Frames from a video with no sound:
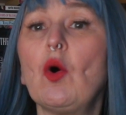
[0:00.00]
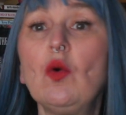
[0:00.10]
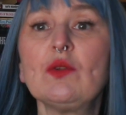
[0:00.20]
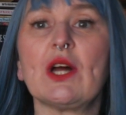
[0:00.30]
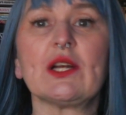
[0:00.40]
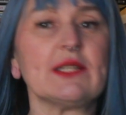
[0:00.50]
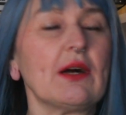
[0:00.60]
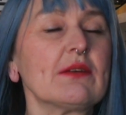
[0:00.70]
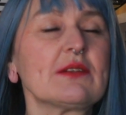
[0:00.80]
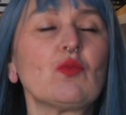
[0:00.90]
all night
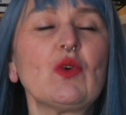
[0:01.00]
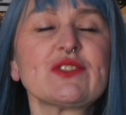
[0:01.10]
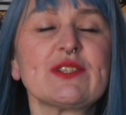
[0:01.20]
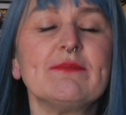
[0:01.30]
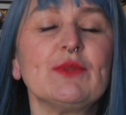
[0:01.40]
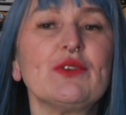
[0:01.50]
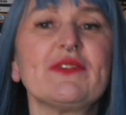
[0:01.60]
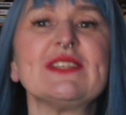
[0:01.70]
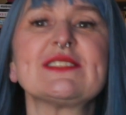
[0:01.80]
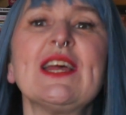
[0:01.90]
long watching
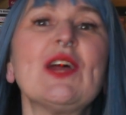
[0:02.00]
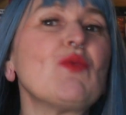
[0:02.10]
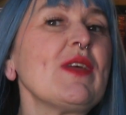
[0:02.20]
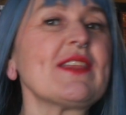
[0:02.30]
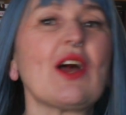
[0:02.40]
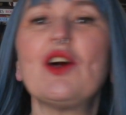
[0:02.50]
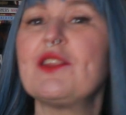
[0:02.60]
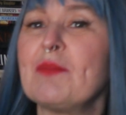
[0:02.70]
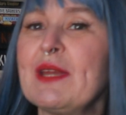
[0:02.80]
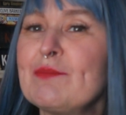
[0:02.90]
movies with
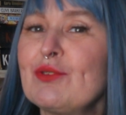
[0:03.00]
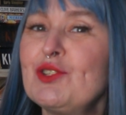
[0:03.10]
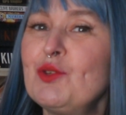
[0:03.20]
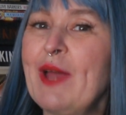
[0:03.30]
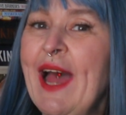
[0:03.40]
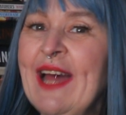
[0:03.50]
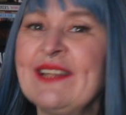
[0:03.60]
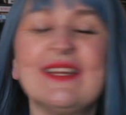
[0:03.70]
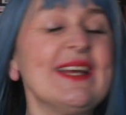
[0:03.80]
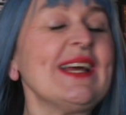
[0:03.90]
other people, you
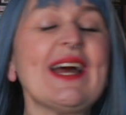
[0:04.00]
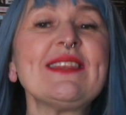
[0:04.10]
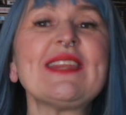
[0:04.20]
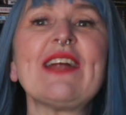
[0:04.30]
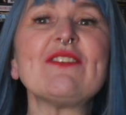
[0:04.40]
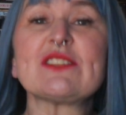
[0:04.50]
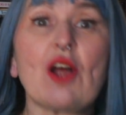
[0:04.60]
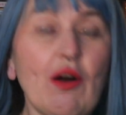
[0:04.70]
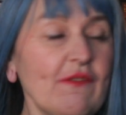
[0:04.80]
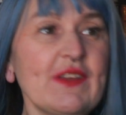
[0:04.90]
can. And there is
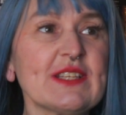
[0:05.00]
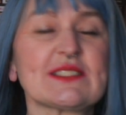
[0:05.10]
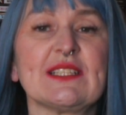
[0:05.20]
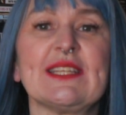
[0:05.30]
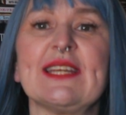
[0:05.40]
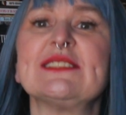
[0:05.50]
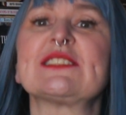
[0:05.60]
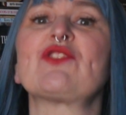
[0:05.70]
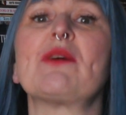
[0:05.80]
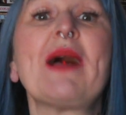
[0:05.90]
obviously
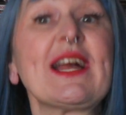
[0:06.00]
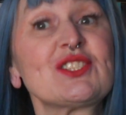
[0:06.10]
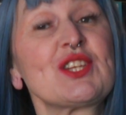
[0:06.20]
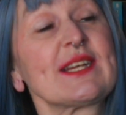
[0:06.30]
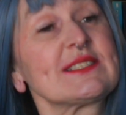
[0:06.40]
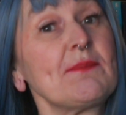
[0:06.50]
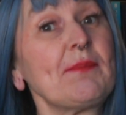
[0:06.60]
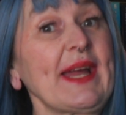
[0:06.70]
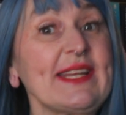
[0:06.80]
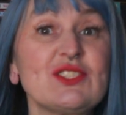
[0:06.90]
Instagram hashtags and
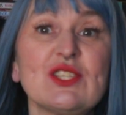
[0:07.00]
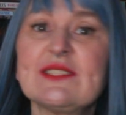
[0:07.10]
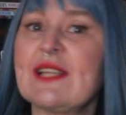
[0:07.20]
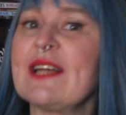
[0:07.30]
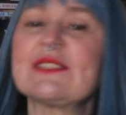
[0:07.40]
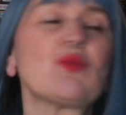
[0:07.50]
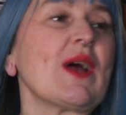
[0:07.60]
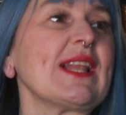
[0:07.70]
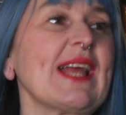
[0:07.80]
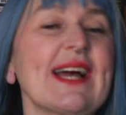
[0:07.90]
pages, as
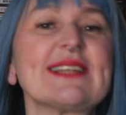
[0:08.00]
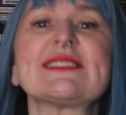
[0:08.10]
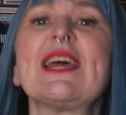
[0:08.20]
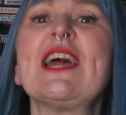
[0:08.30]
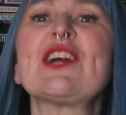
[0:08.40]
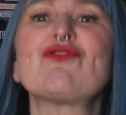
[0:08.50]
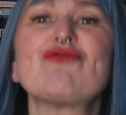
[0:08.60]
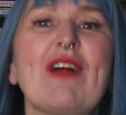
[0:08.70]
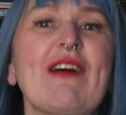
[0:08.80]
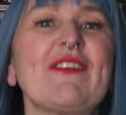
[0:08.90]
well as
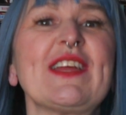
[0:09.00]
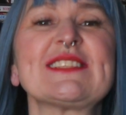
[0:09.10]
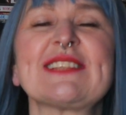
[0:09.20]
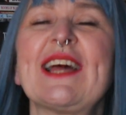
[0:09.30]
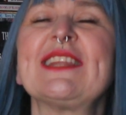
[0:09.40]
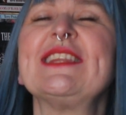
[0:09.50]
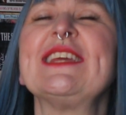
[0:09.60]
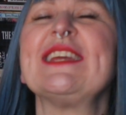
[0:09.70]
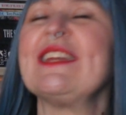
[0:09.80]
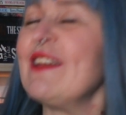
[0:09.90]
graphics and
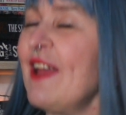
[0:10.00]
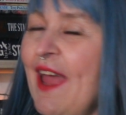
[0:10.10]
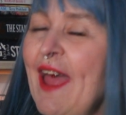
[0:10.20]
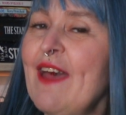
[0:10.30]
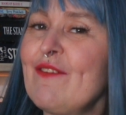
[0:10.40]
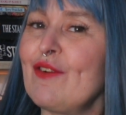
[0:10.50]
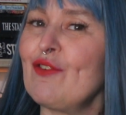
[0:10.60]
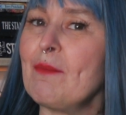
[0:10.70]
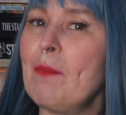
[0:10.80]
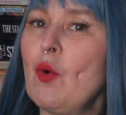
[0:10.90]
the
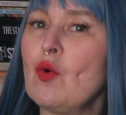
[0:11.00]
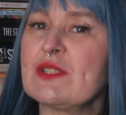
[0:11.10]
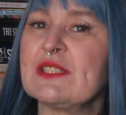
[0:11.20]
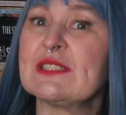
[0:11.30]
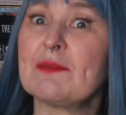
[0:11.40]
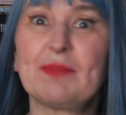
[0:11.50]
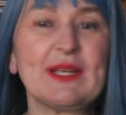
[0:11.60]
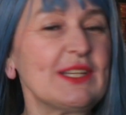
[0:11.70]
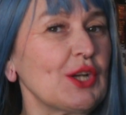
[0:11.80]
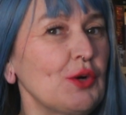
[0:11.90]
ever important
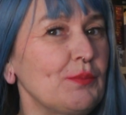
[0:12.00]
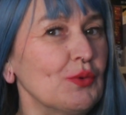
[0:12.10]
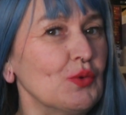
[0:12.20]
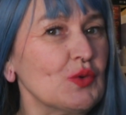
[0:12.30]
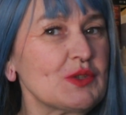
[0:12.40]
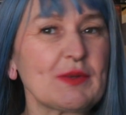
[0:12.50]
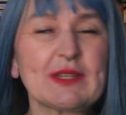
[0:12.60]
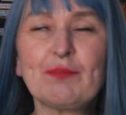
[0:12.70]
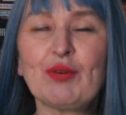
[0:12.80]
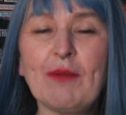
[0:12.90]
bingo board with
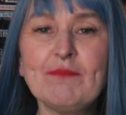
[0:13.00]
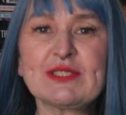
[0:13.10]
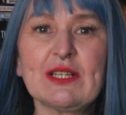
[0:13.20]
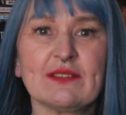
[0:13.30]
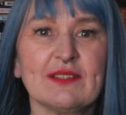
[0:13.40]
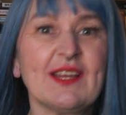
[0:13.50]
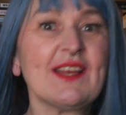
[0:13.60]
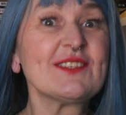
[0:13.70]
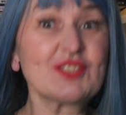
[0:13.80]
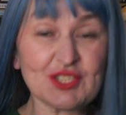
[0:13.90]
the prompts on.
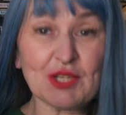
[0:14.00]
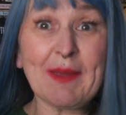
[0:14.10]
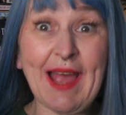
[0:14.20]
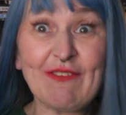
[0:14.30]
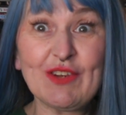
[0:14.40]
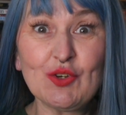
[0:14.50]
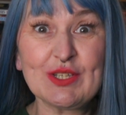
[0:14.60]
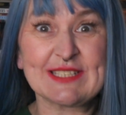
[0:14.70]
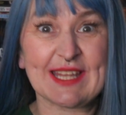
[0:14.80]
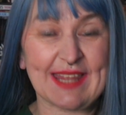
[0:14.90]
So shall we have a look
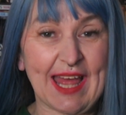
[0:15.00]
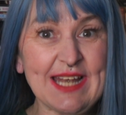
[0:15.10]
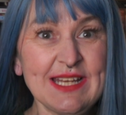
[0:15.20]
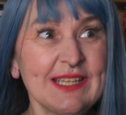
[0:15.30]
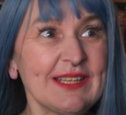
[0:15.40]
at it then?